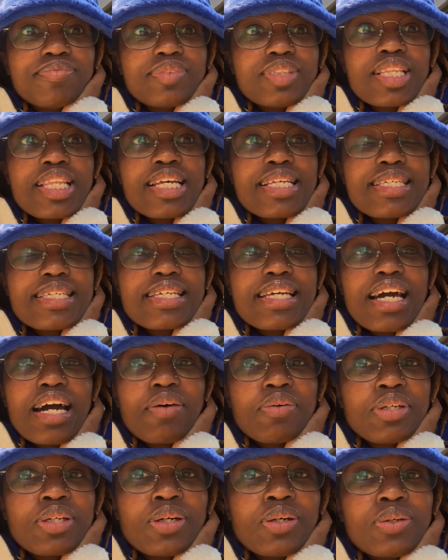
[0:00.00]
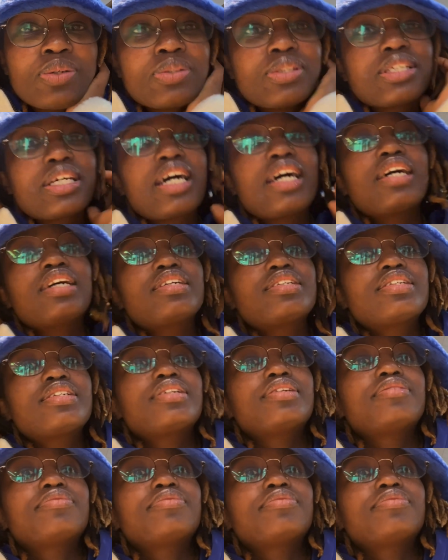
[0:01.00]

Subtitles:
Let's see how it goes, guys.